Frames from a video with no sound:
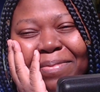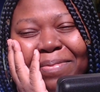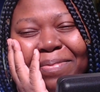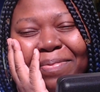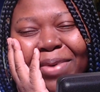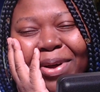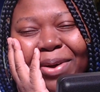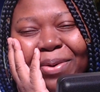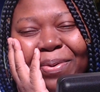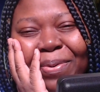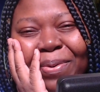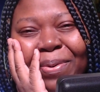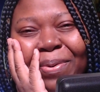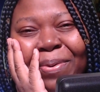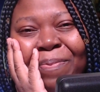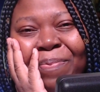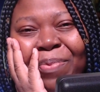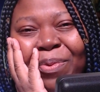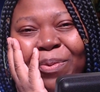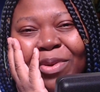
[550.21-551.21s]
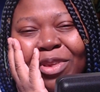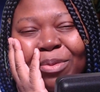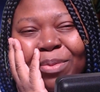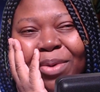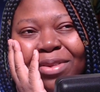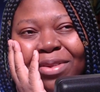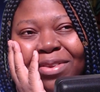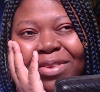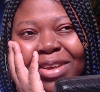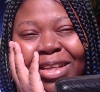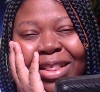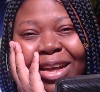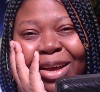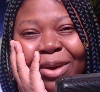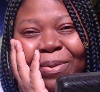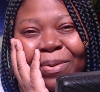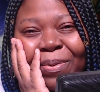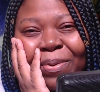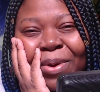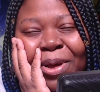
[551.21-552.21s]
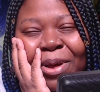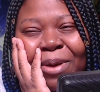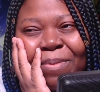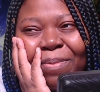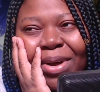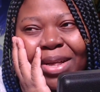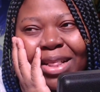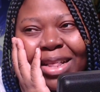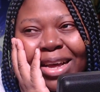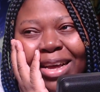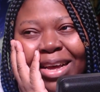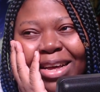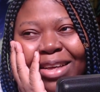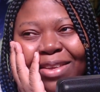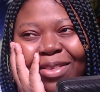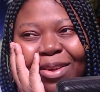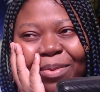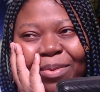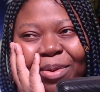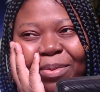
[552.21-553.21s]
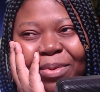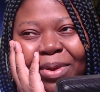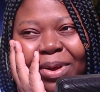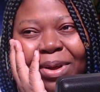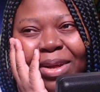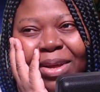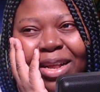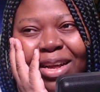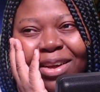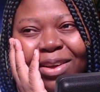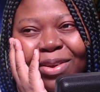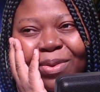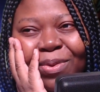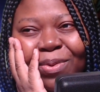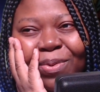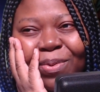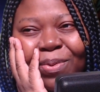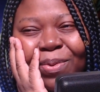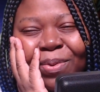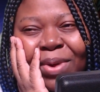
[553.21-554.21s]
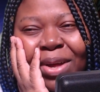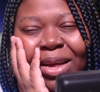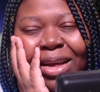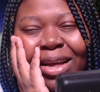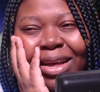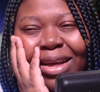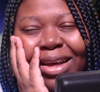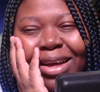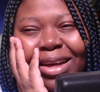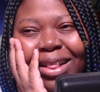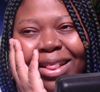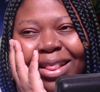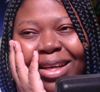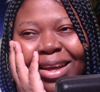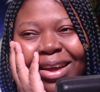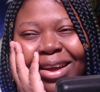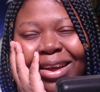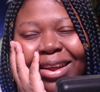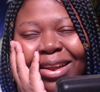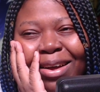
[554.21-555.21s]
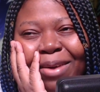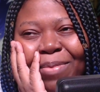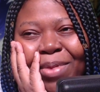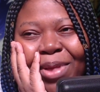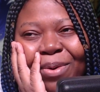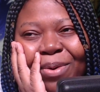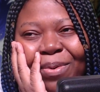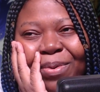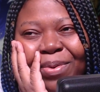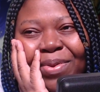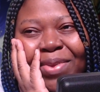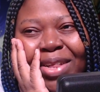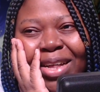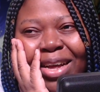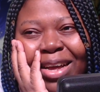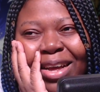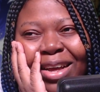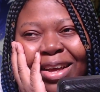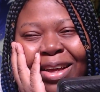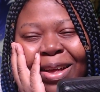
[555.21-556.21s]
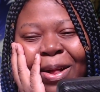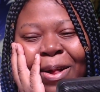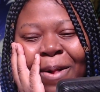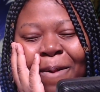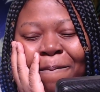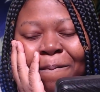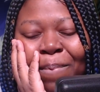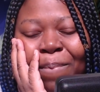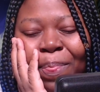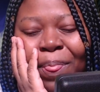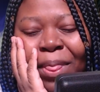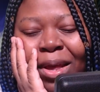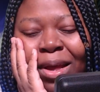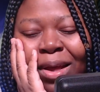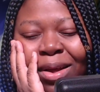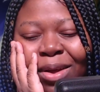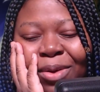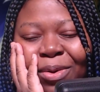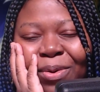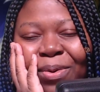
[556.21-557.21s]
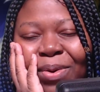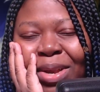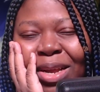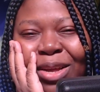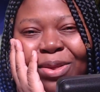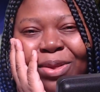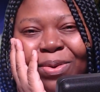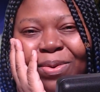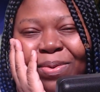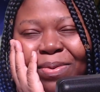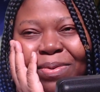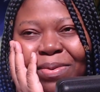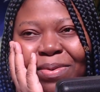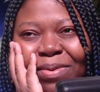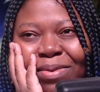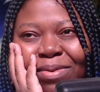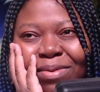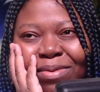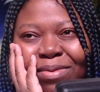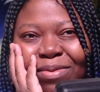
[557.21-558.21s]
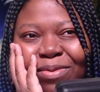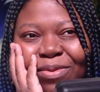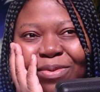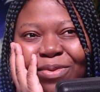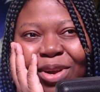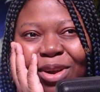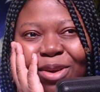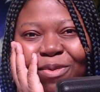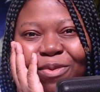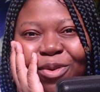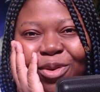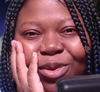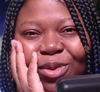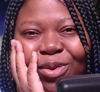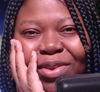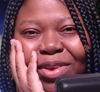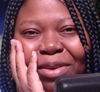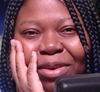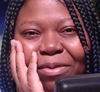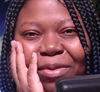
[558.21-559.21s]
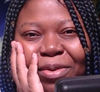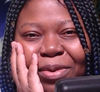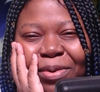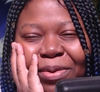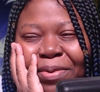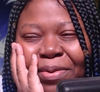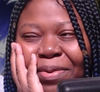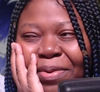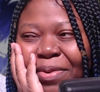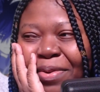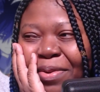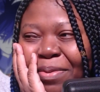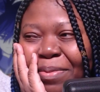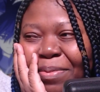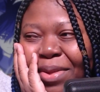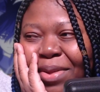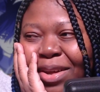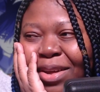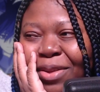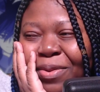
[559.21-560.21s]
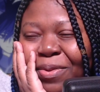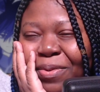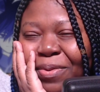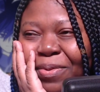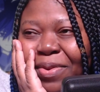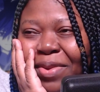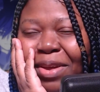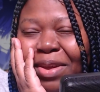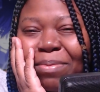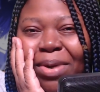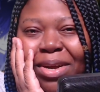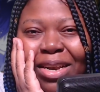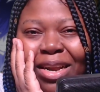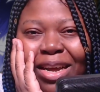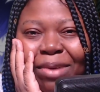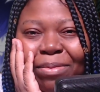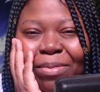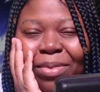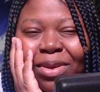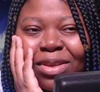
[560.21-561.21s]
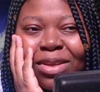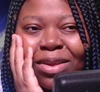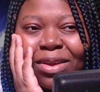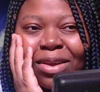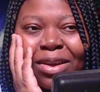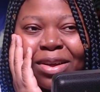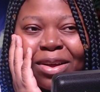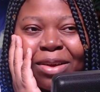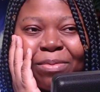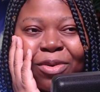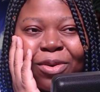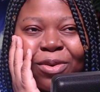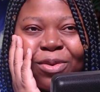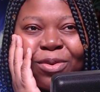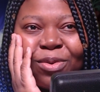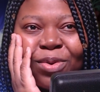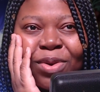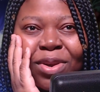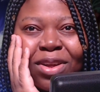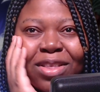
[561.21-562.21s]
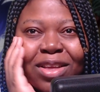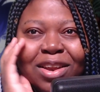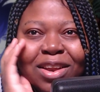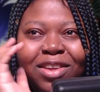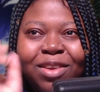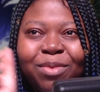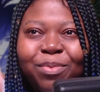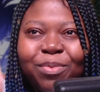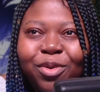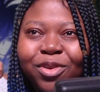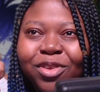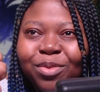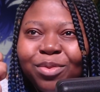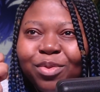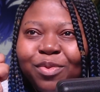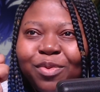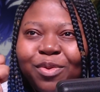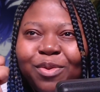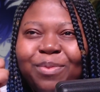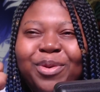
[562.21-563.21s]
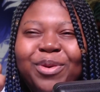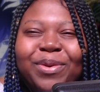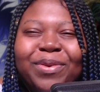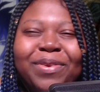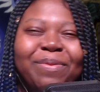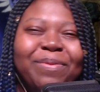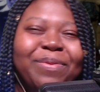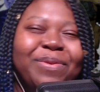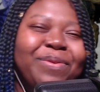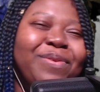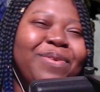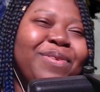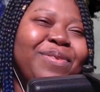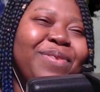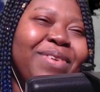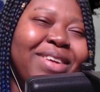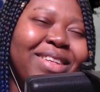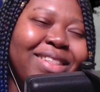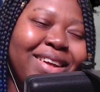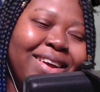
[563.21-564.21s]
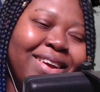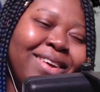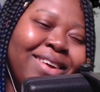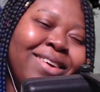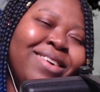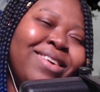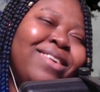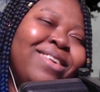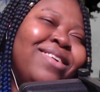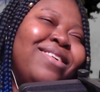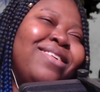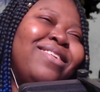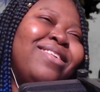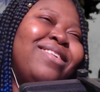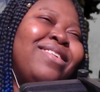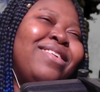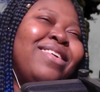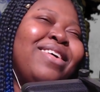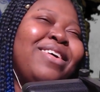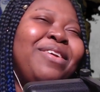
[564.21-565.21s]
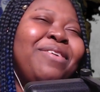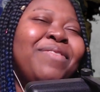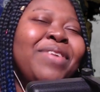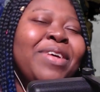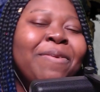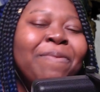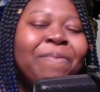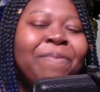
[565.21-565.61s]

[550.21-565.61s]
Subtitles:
Bakugo was about to say Deku. But then he stopped himself and he's like, Izuku. And then Deku was like, you don't need to try to force yourself or something to say my name. He's like, I'm gonna do nothing is impossible for me or something or other like that. Oh, I love it.